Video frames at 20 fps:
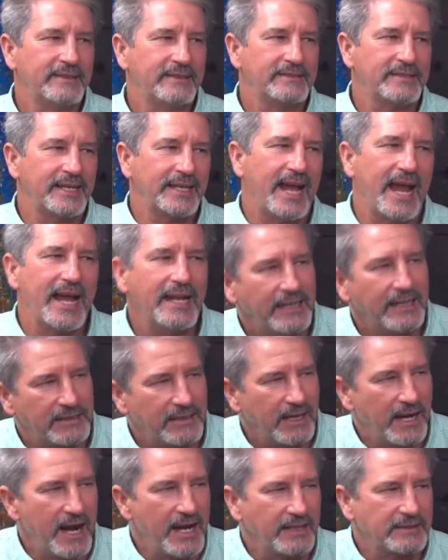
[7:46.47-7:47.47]
It's like 8
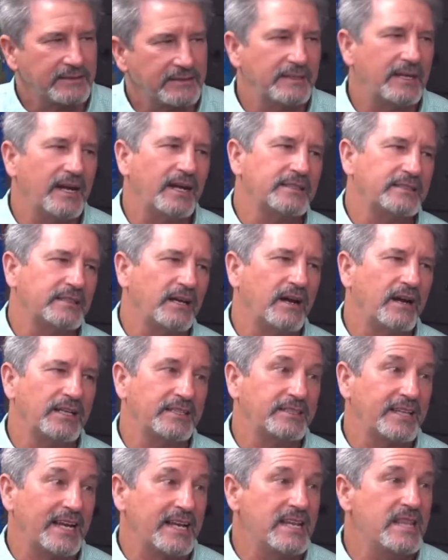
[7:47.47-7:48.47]
o'clock.
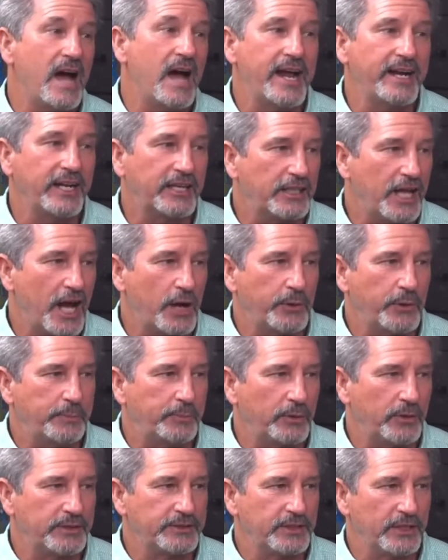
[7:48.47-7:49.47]
It's like 9 o'clock. We
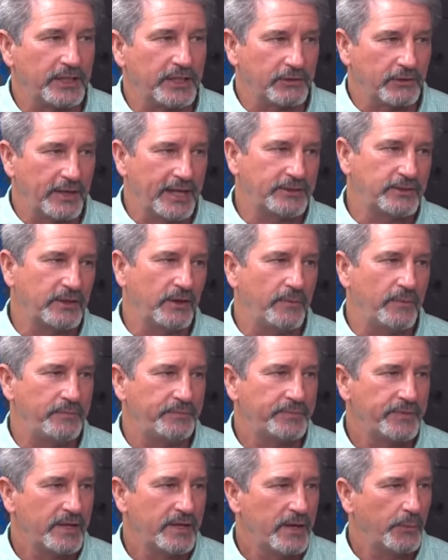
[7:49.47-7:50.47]
pull into Loreto.
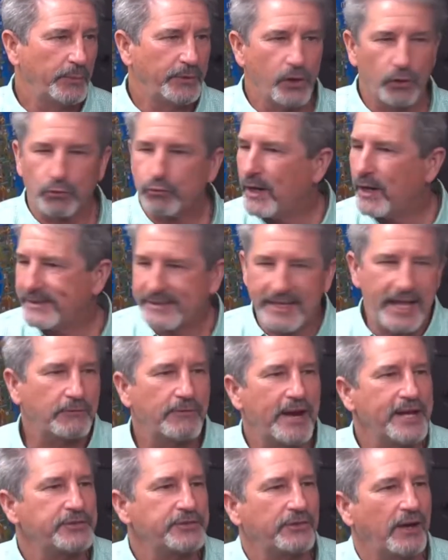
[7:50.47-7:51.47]
We go right to that
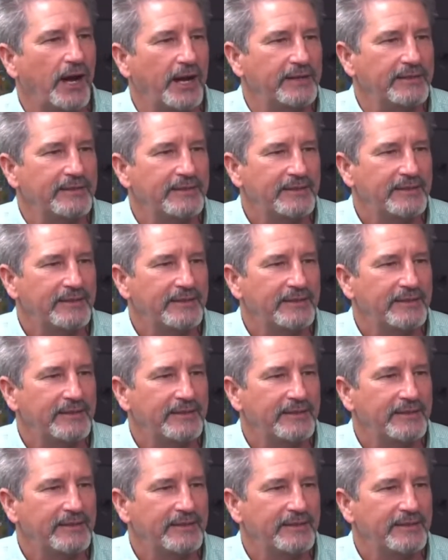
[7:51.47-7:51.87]
restaurant.